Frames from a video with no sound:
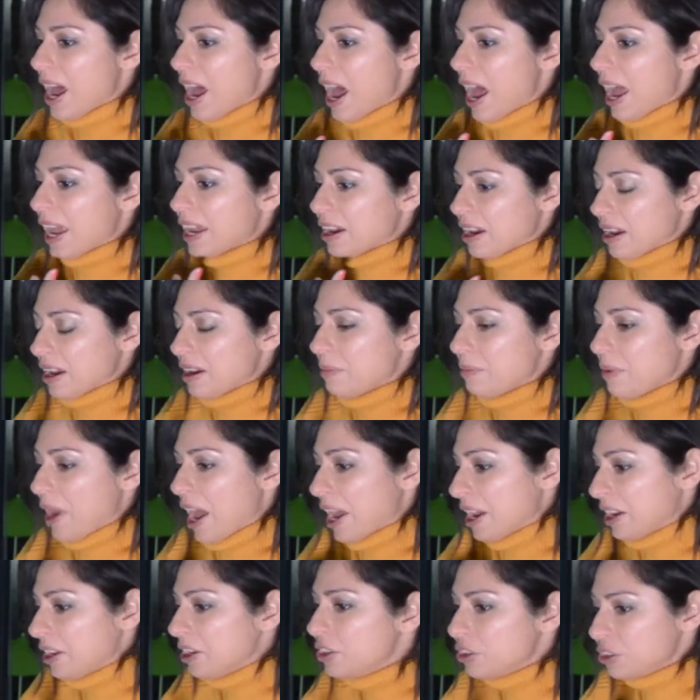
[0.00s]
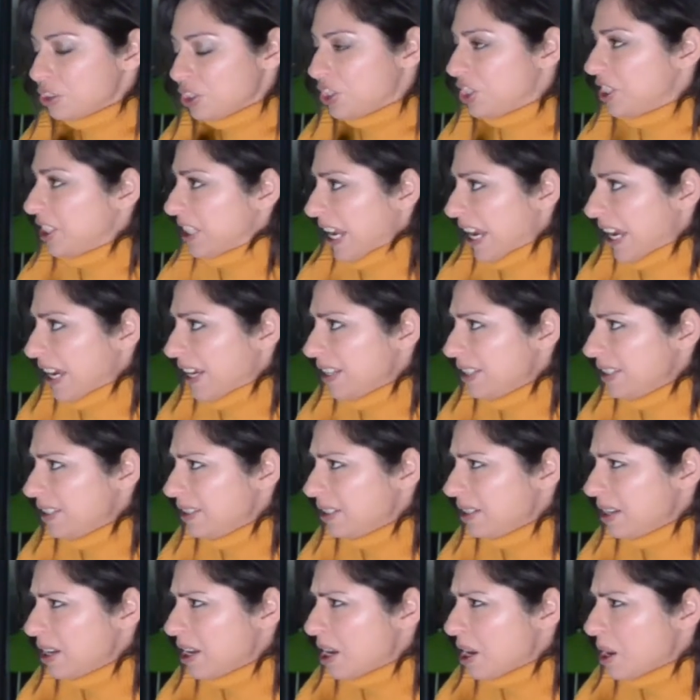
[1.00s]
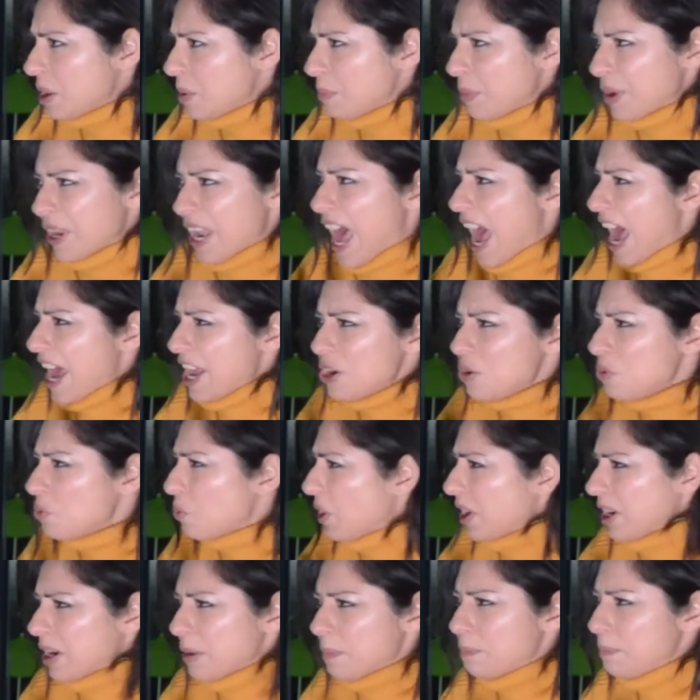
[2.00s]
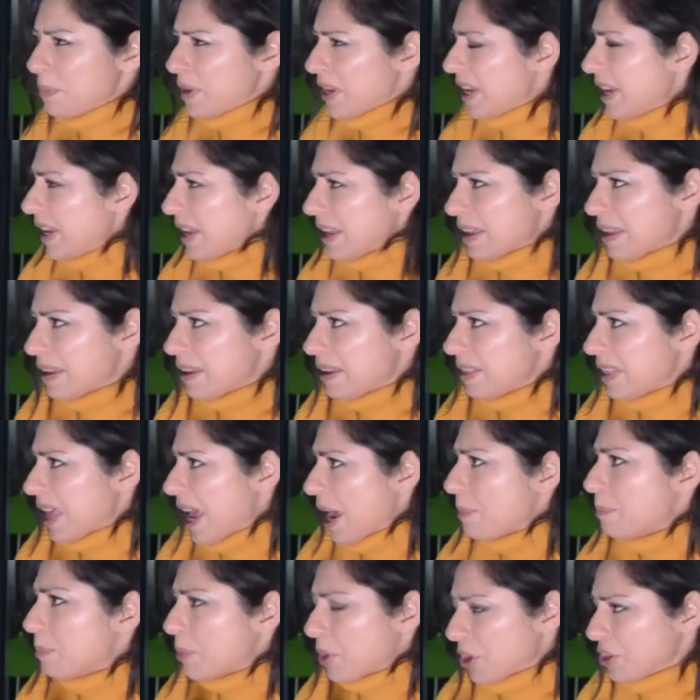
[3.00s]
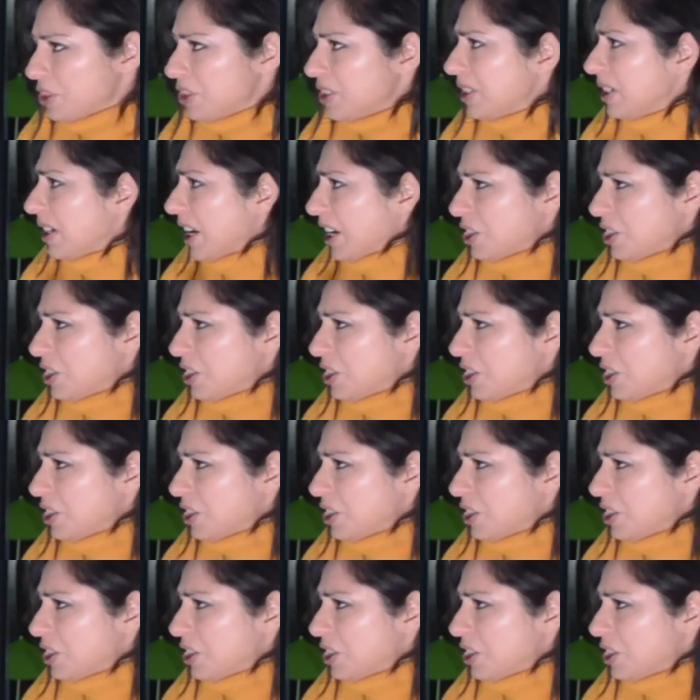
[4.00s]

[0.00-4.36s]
I understand, but I don't want to be that person.